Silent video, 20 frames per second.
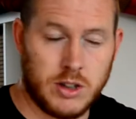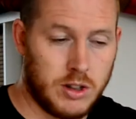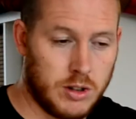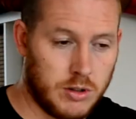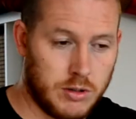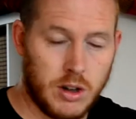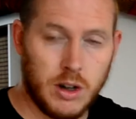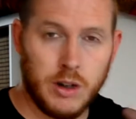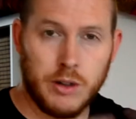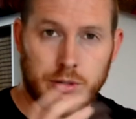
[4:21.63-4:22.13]

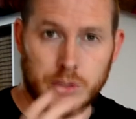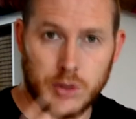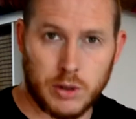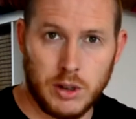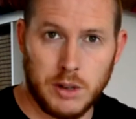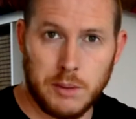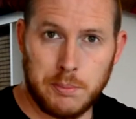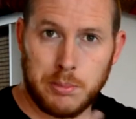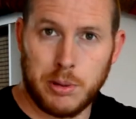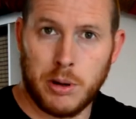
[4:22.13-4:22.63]
your
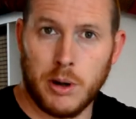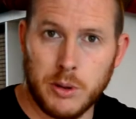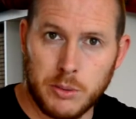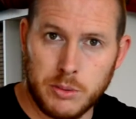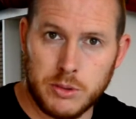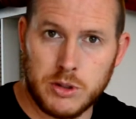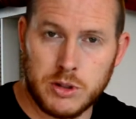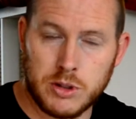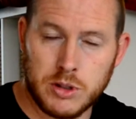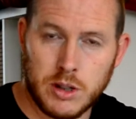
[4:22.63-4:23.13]
overall
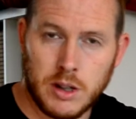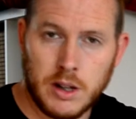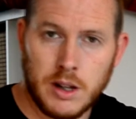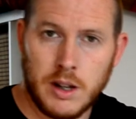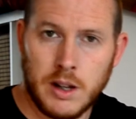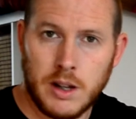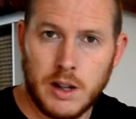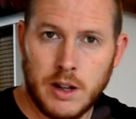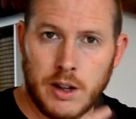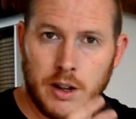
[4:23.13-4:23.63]
approach
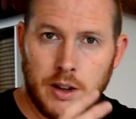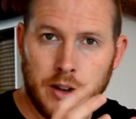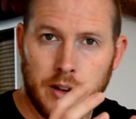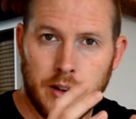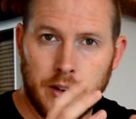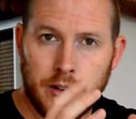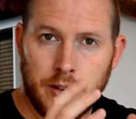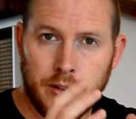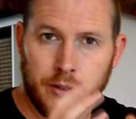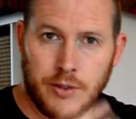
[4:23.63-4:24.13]

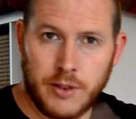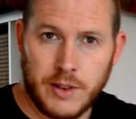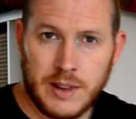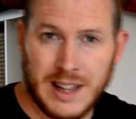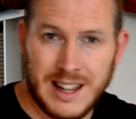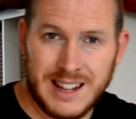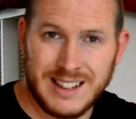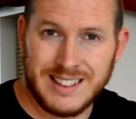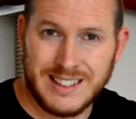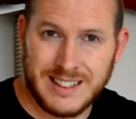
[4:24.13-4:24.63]
for
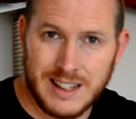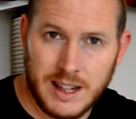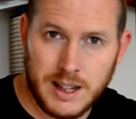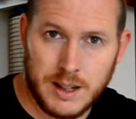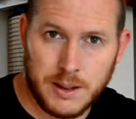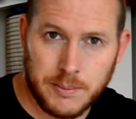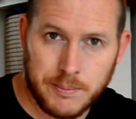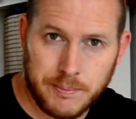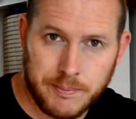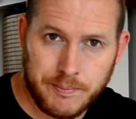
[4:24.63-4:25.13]
that game.